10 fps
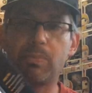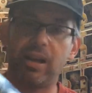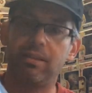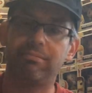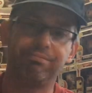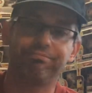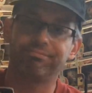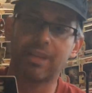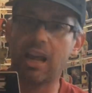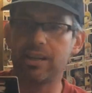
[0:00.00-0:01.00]
but
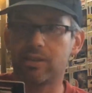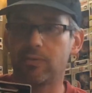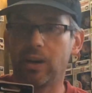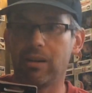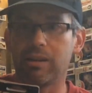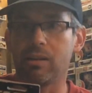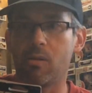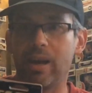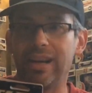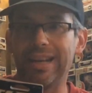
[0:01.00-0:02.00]
I just figured, you know
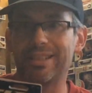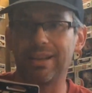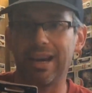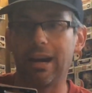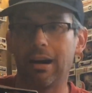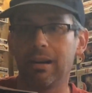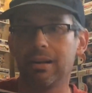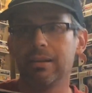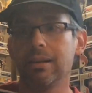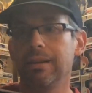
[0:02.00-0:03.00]
what, it's there.
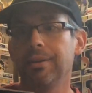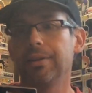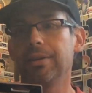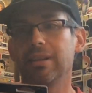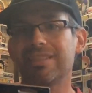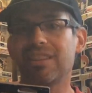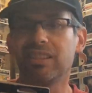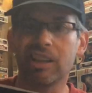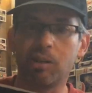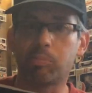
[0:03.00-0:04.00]
It's a
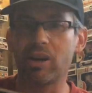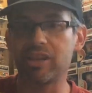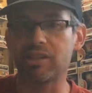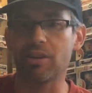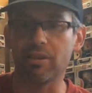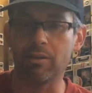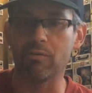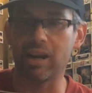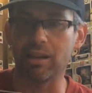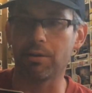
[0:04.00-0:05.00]
little pricier than
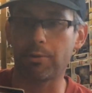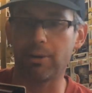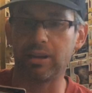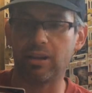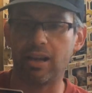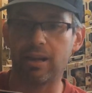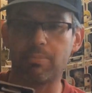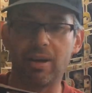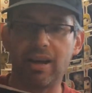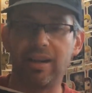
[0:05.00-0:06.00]
regular thread lock,
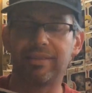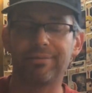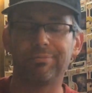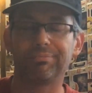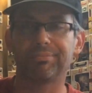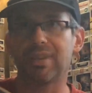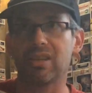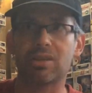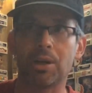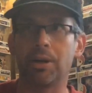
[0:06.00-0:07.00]
but
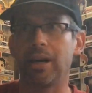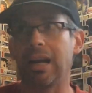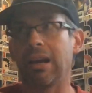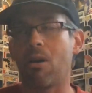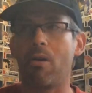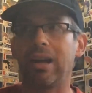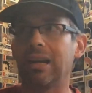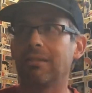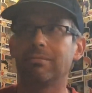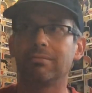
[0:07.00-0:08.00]
considering
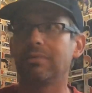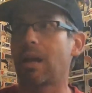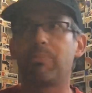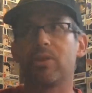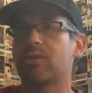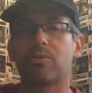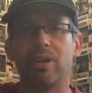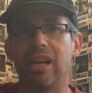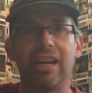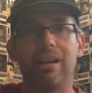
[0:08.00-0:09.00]
going up the
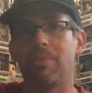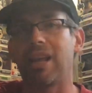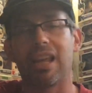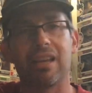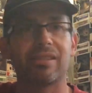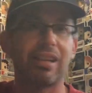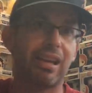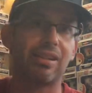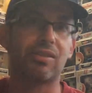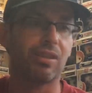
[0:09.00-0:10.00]
street and making a
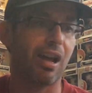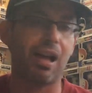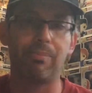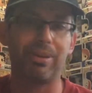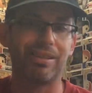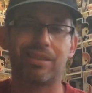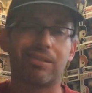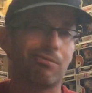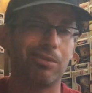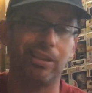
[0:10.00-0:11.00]
second stop,
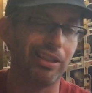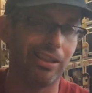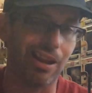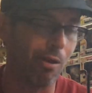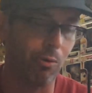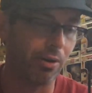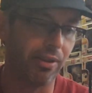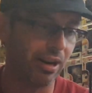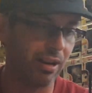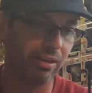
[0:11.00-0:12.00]
it's really not worth
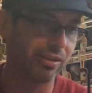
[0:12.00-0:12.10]
it. I